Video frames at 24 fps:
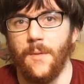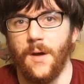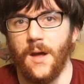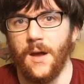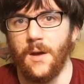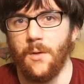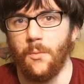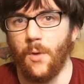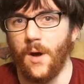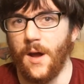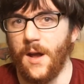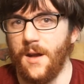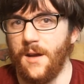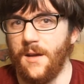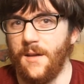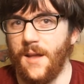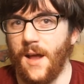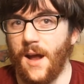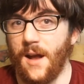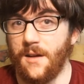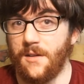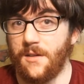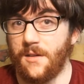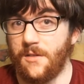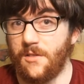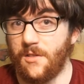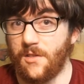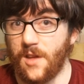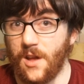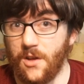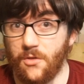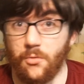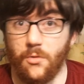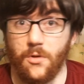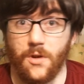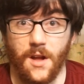And when that
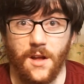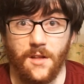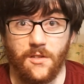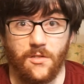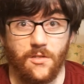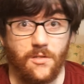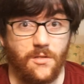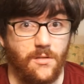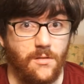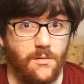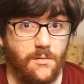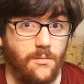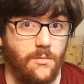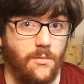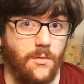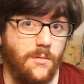schedule gets